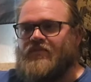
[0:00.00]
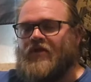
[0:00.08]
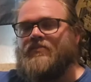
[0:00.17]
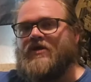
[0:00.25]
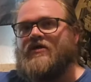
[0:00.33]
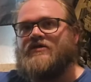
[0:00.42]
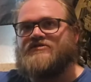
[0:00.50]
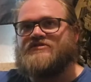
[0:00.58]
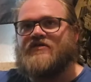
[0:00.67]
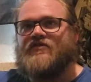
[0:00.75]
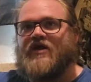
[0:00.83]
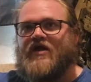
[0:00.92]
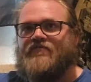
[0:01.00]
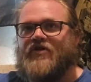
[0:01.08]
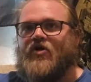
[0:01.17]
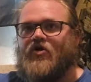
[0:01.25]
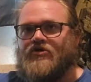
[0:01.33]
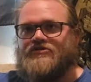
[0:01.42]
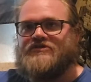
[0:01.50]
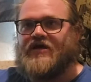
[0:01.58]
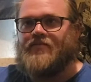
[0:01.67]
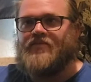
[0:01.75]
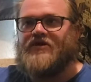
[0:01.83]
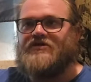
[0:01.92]
I'm not going to say they're having a hard
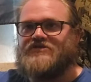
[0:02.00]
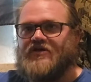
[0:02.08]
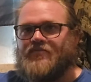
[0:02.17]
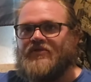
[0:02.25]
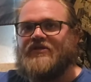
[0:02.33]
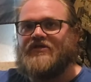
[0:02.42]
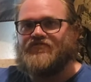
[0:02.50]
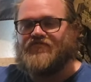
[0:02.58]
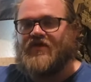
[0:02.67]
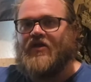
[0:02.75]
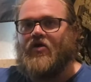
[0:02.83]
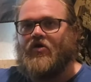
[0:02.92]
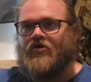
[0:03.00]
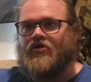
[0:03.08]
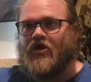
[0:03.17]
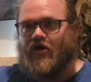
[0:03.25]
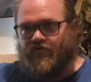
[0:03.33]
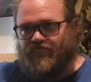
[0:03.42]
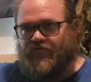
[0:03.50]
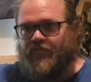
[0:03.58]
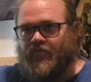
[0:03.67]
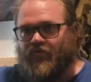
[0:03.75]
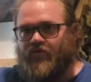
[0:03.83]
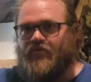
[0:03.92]
time because I believe they are
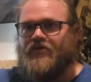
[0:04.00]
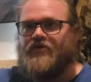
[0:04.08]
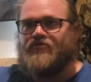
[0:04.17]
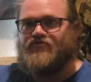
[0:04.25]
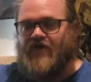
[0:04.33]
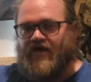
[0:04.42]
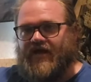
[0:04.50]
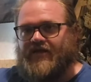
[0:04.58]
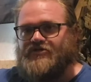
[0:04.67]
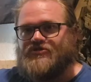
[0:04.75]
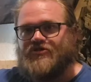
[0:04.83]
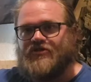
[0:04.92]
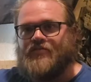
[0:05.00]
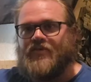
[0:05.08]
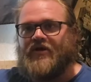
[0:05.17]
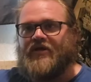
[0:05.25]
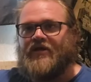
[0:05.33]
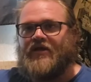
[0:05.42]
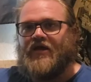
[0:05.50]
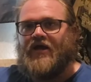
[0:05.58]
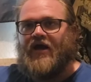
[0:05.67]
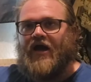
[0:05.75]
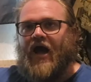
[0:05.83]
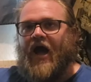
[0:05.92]
comfortable financially, but
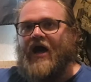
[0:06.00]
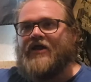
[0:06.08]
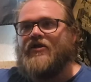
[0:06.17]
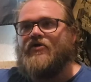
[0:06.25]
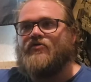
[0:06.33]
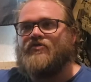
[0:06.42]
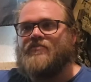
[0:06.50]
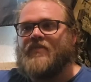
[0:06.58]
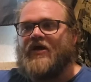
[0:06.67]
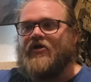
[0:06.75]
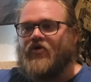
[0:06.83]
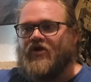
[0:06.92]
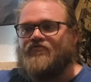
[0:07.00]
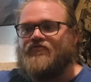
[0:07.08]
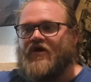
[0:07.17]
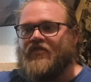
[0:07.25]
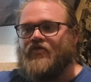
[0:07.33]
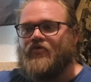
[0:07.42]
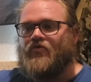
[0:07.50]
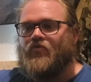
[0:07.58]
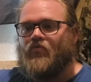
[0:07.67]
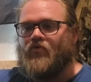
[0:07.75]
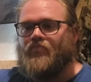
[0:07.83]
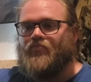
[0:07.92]
I know that my grandfather
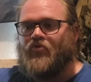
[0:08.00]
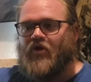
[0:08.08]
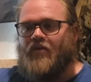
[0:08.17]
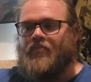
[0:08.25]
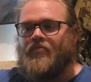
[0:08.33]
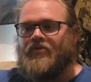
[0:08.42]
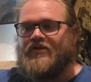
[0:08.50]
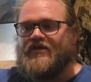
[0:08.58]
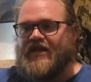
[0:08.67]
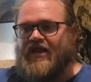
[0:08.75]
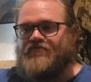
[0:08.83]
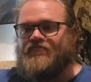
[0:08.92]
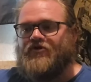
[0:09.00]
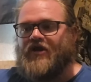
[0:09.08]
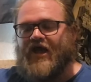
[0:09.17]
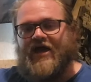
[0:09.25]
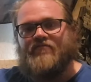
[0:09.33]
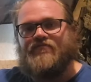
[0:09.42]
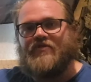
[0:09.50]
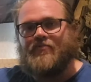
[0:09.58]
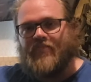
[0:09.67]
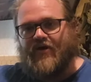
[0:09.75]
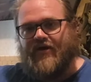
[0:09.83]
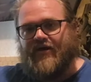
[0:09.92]
would probably never have the
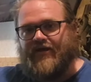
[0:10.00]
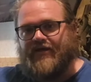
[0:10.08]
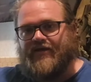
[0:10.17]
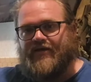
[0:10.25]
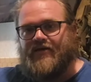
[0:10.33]
money